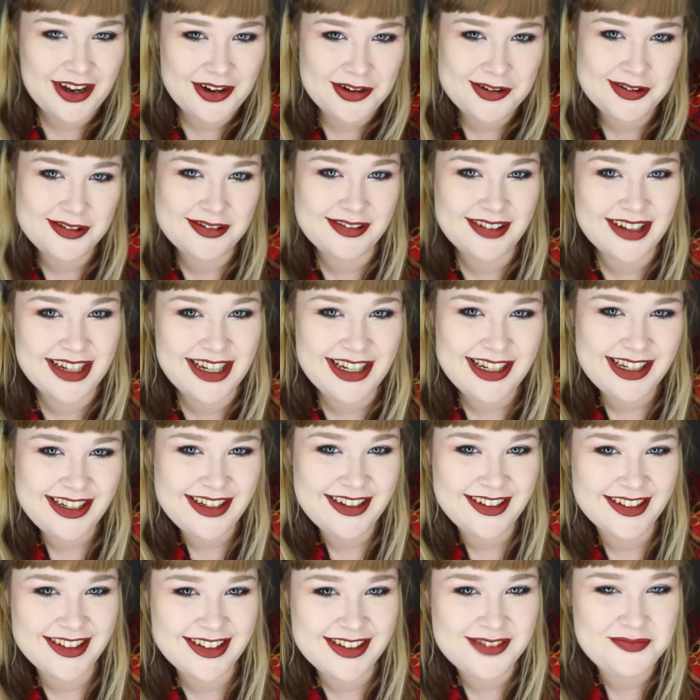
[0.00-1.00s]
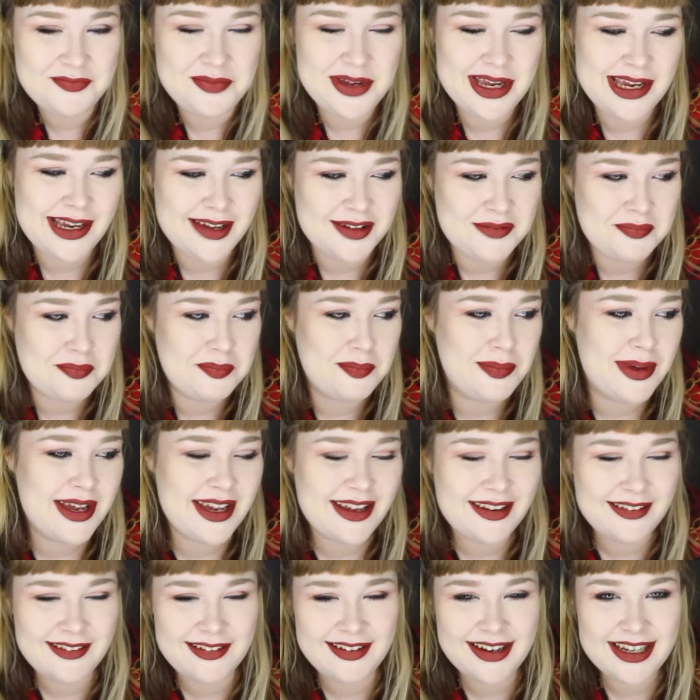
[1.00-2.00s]
Oh, a
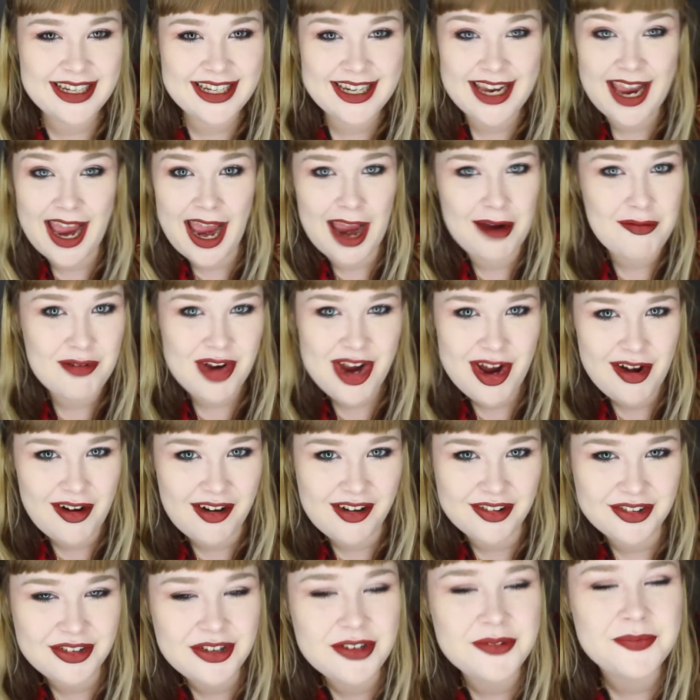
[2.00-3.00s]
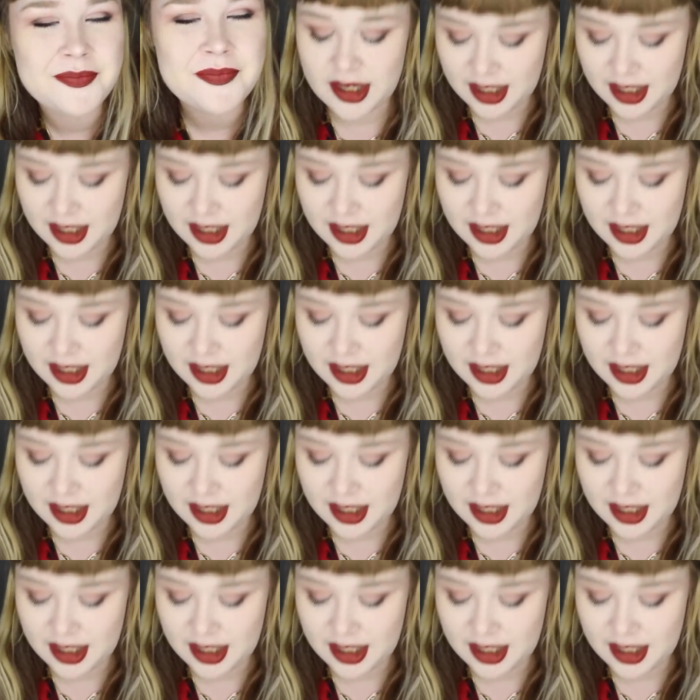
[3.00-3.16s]
bit like carry on.